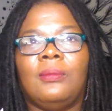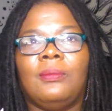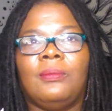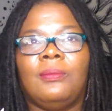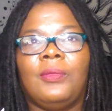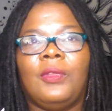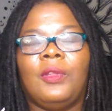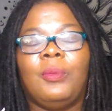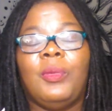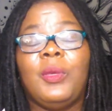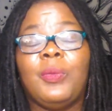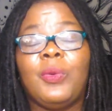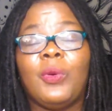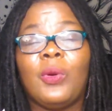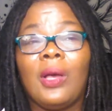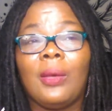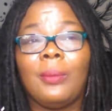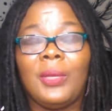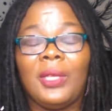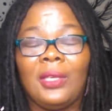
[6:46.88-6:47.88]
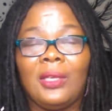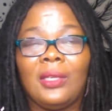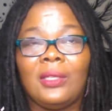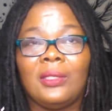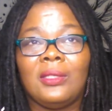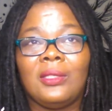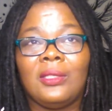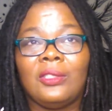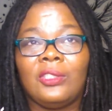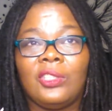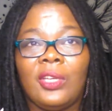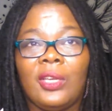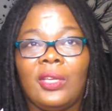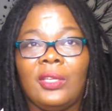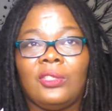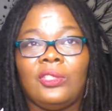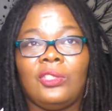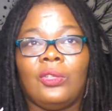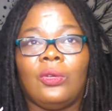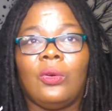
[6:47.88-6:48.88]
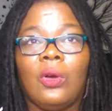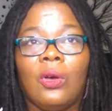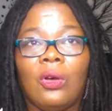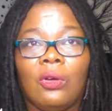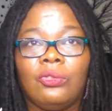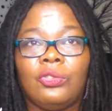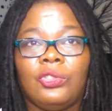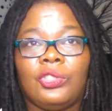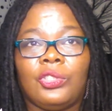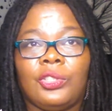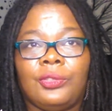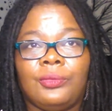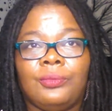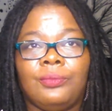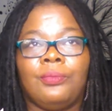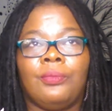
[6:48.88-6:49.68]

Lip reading: the people coming in to change the culture.